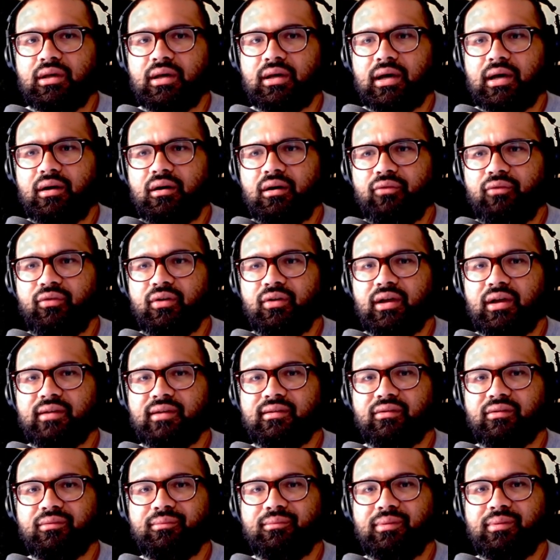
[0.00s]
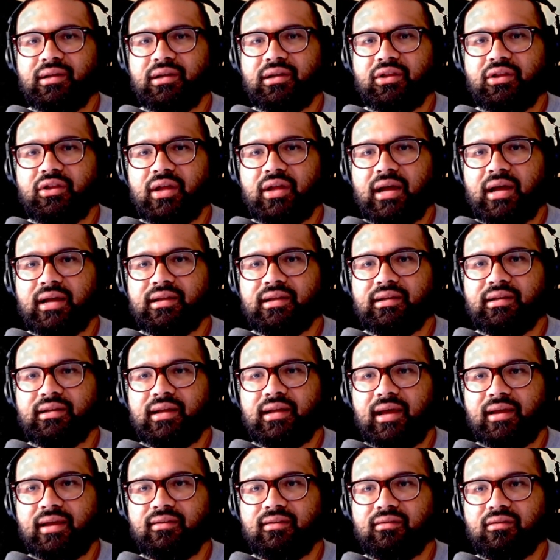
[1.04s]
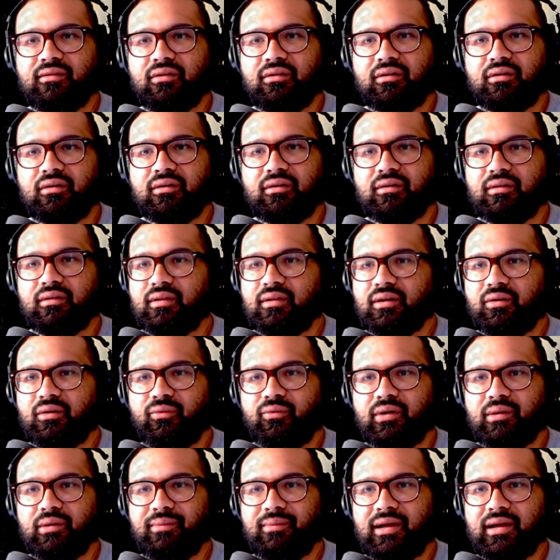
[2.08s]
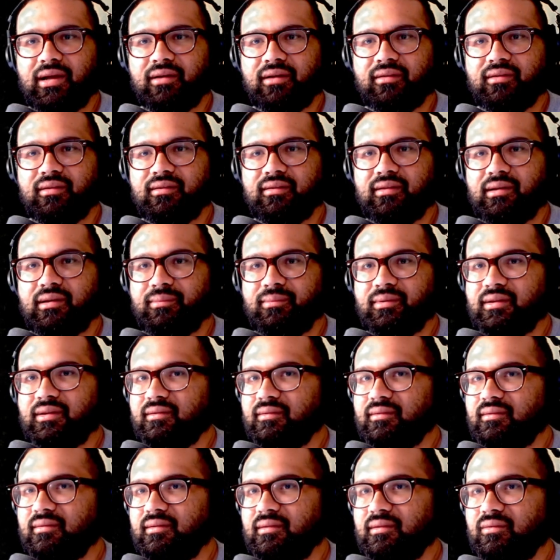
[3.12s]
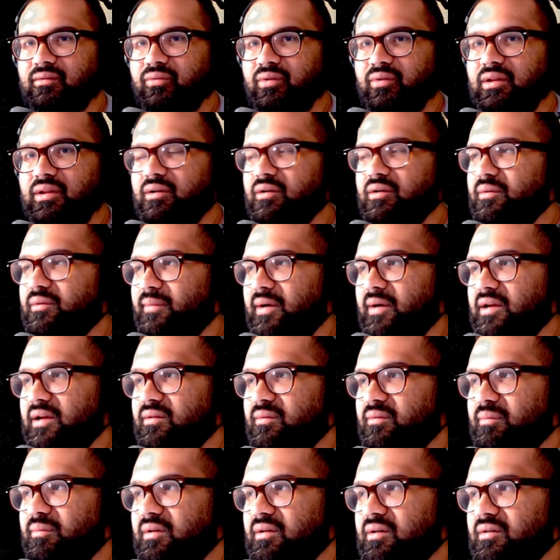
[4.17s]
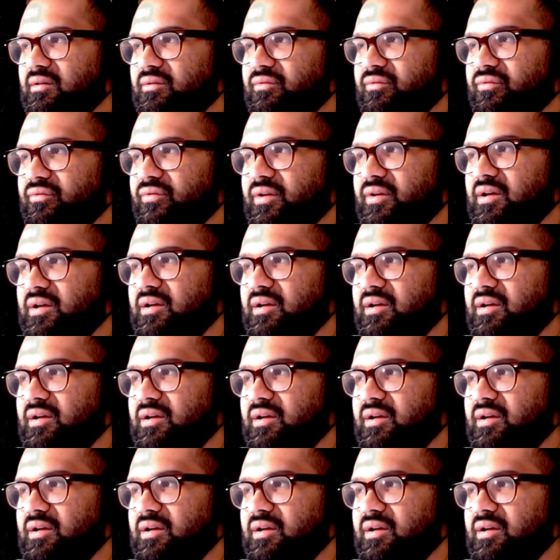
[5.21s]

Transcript: I don't know if you guys ever played Jack and Daxter like way back in the day, but this really reminds me of